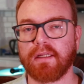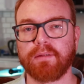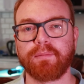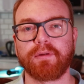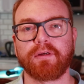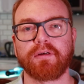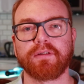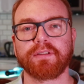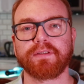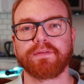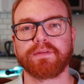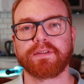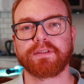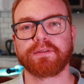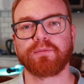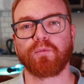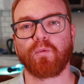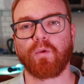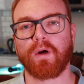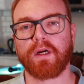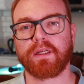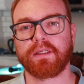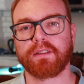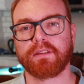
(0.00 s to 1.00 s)
And because of its
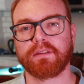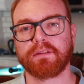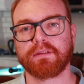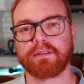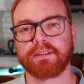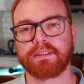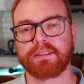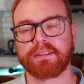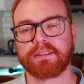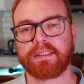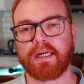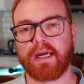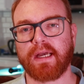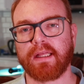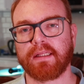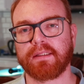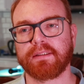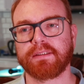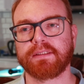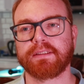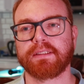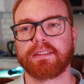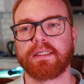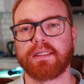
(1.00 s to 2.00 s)
wider
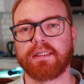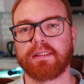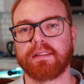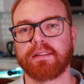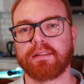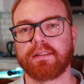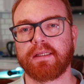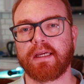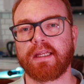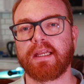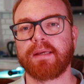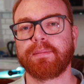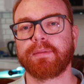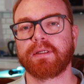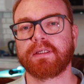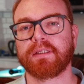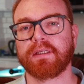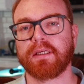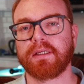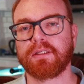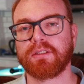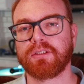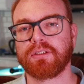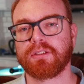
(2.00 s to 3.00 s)
styles and dynamic
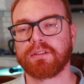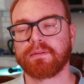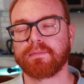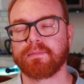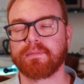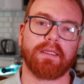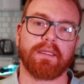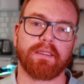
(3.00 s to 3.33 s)
range,